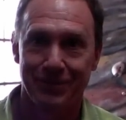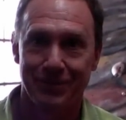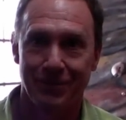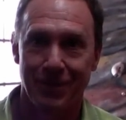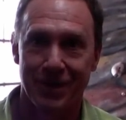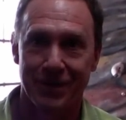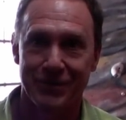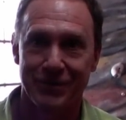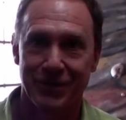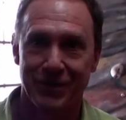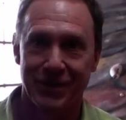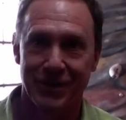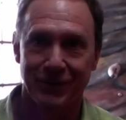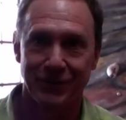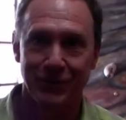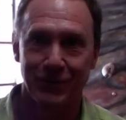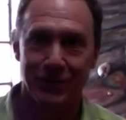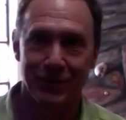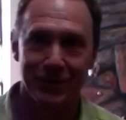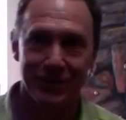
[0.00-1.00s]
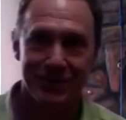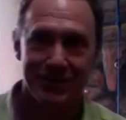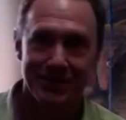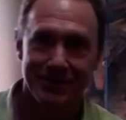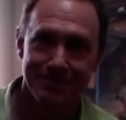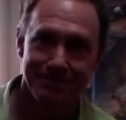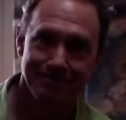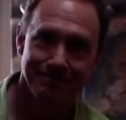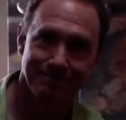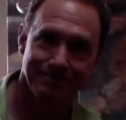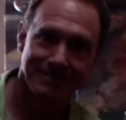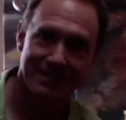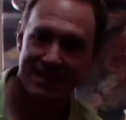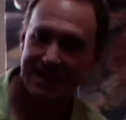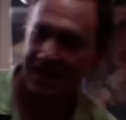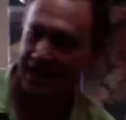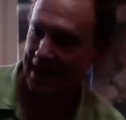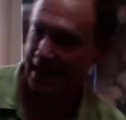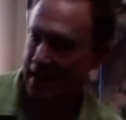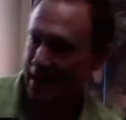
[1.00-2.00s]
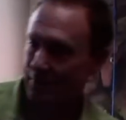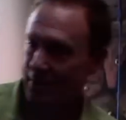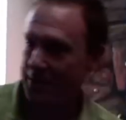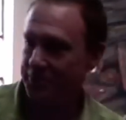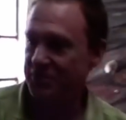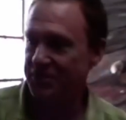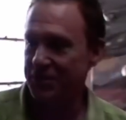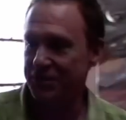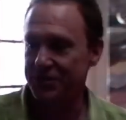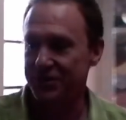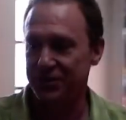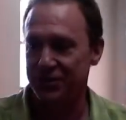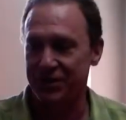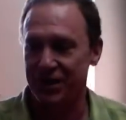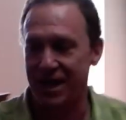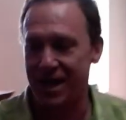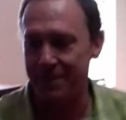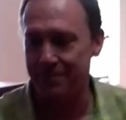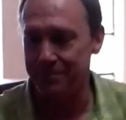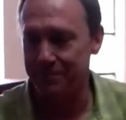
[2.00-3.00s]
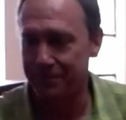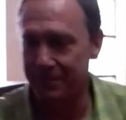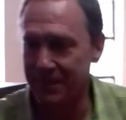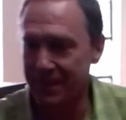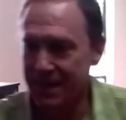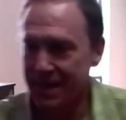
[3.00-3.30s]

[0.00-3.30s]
Waterstone Outdoors, and I'm upstairs in the shop.